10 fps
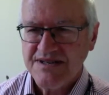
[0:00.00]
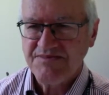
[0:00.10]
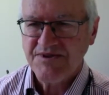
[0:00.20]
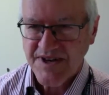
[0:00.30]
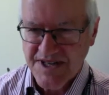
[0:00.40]

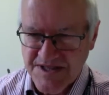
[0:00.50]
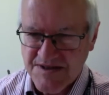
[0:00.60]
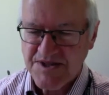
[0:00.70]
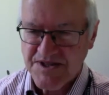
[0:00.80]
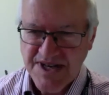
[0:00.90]
provides
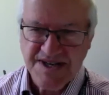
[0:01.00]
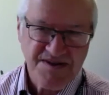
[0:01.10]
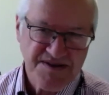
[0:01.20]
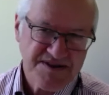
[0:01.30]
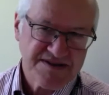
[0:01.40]
some
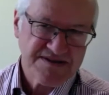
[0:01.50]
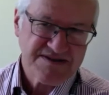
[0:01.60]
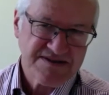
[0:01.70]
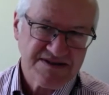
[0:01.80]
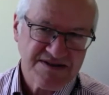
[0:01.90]
strength
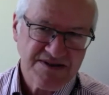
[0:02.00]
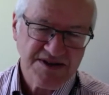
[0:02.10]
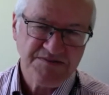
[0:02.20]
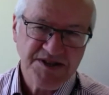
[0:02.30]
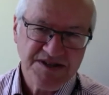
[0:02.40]
to
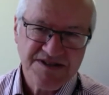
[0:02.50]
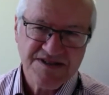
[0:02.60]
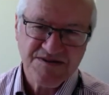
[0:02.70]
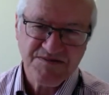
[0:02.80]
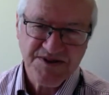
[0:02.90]
our ability
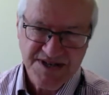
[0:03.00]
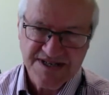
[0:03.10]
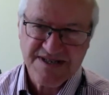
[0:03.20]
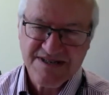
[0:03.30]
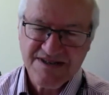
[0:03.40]
to
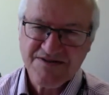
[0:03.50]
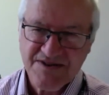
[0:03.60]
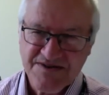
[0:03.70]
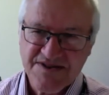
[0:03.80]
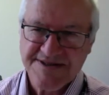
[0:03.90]
predict into the
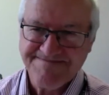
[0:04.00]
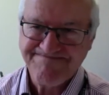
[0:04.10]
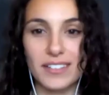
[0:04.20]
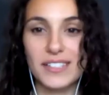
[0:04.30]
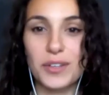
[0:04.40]
future.
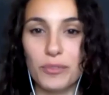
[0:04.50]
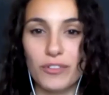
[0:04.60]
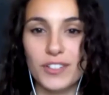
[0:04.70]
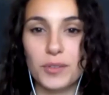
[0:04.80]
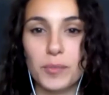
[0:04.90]
So
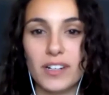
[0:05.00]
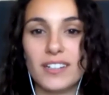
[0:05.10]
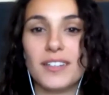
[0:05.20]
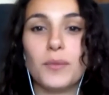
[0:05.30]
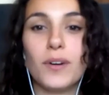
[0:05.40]
Professor
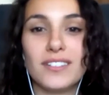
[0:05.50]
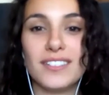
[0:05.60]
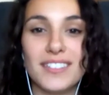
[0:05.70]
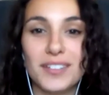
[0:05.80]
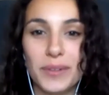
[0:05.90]
Bernardi, what
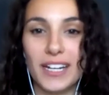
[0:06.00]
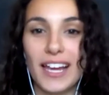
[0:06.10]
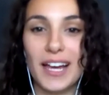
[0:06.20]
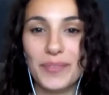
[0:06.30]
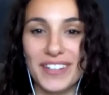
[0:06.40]
will
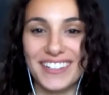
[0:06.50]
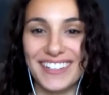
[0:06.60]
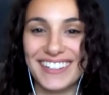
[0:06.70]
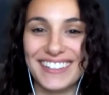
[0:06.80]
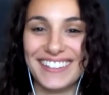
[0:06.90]
happen
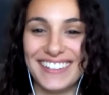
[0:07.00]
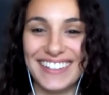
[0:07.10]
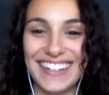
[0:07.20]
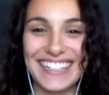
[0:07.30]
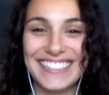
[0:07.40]
in the
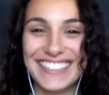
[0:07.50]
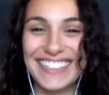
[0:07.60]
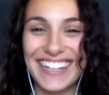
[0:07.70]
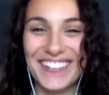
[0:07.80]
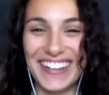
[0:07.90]
next
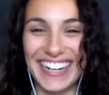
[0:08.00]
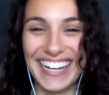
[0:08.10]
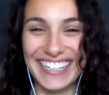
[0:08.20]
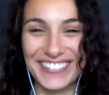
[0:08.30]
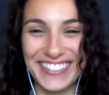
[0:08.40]

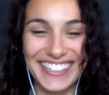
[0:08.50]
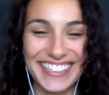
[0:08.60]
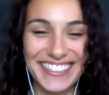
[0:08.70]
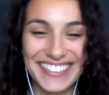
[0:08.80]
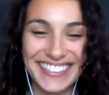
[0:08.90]
100
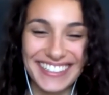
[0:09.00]
years?